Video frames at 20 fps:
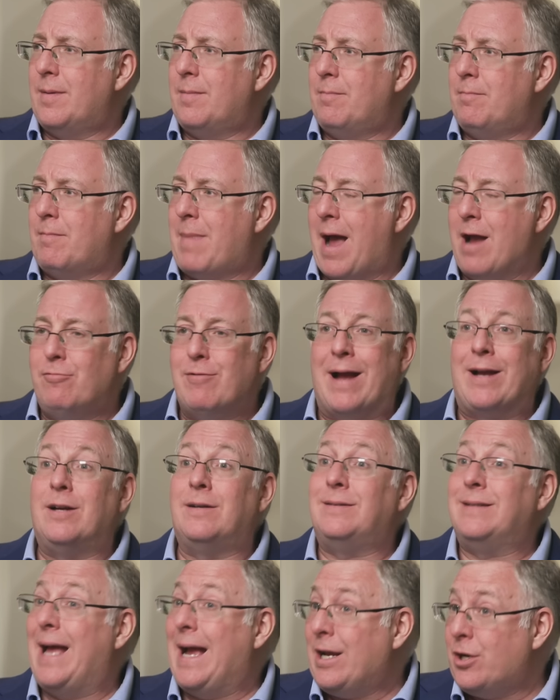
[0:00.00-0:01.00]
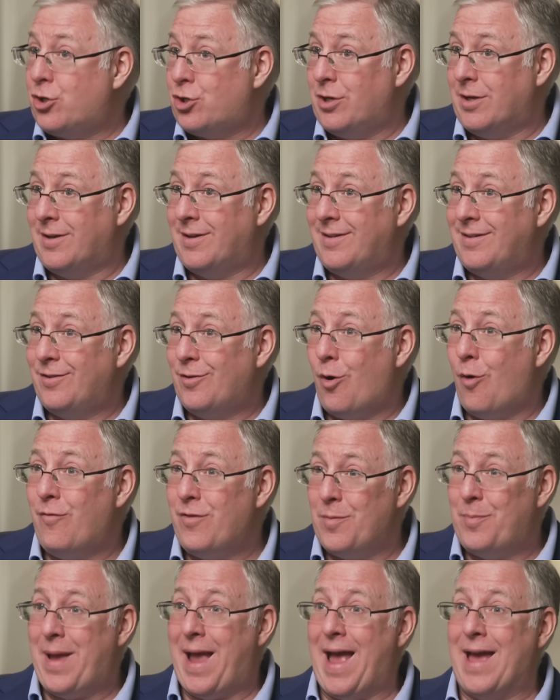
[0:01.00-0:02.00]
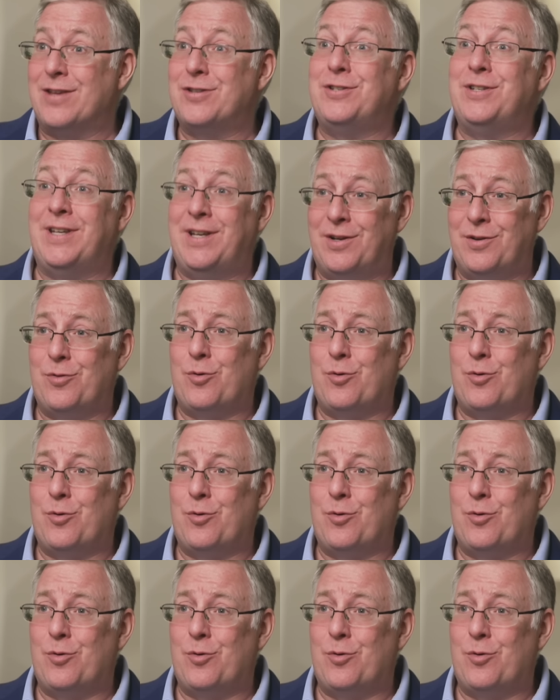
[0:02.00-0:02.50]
my recollection over the past year